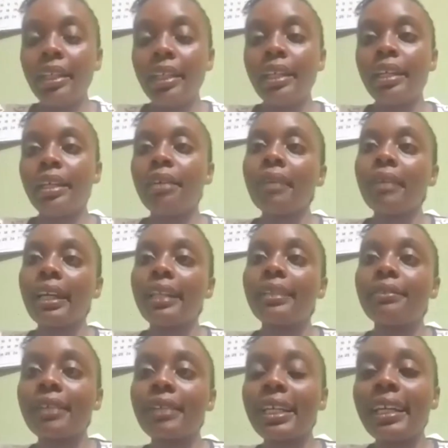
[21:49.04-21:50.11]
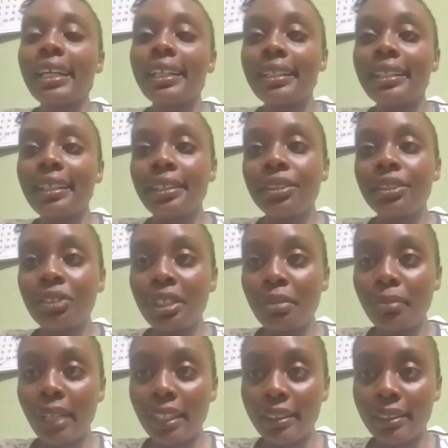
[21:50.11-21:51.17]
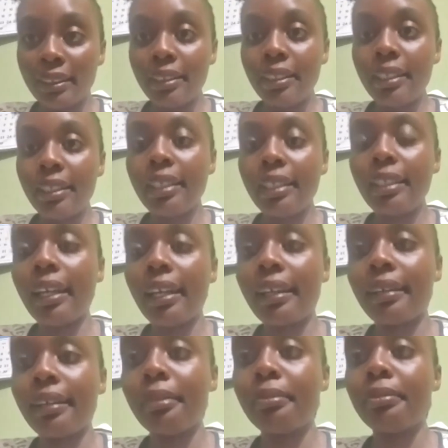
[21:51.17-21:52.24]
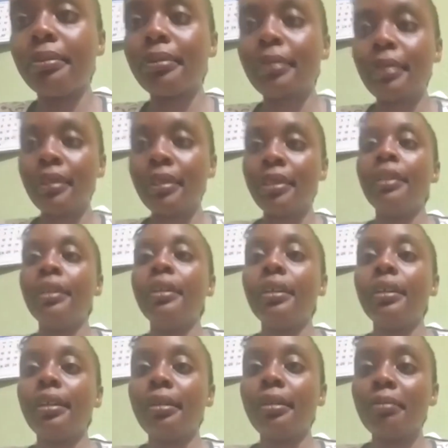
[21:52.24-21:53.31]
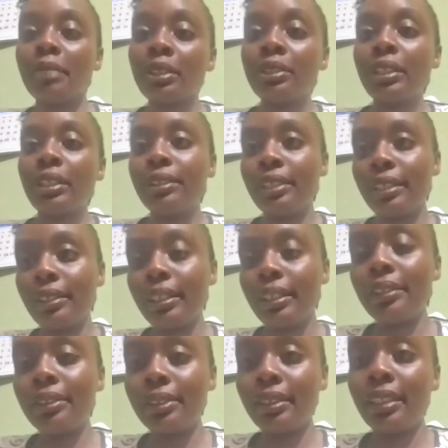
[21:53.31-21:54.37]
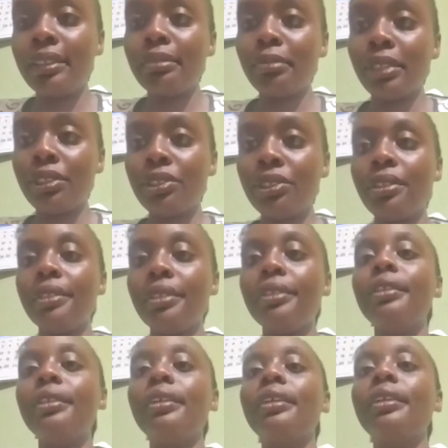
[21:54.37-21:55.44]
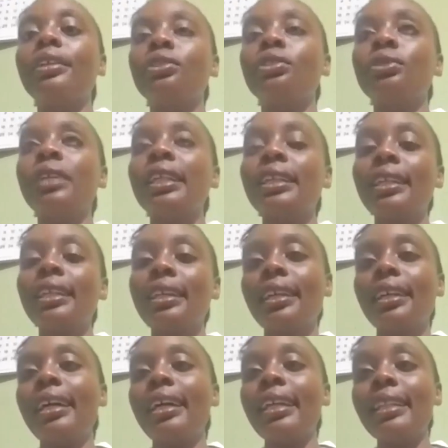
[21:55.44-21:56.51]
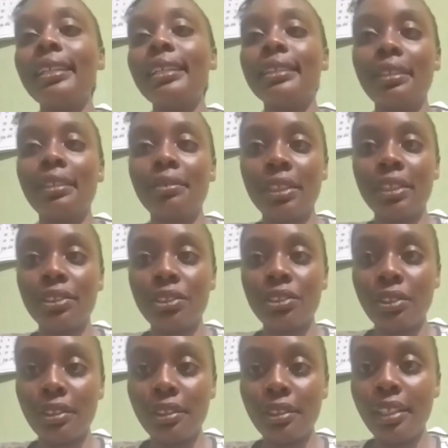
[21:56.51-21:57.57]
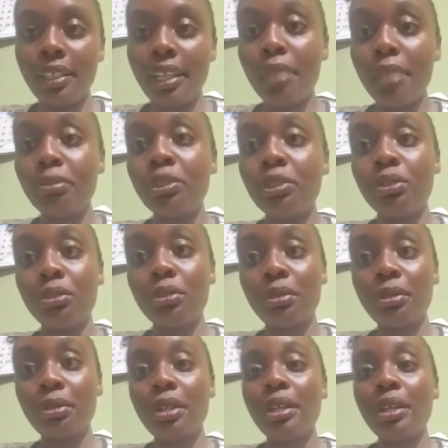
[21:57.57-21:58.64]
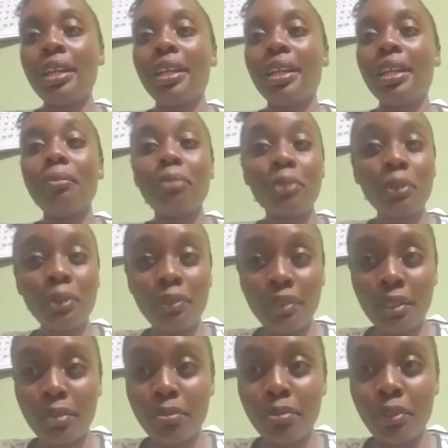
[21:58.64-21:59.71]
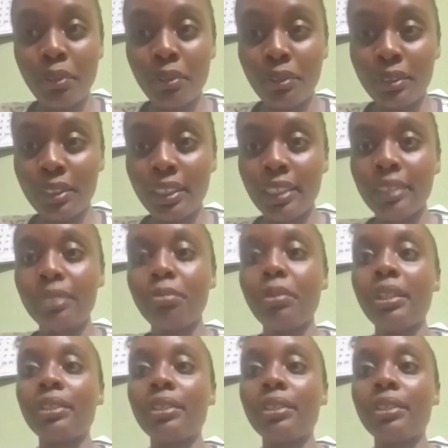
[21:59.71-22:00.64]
All right. Regarding the treatment, like Dr. Oladosu has mentioned, usually early intervention helps to improve the prognosis, but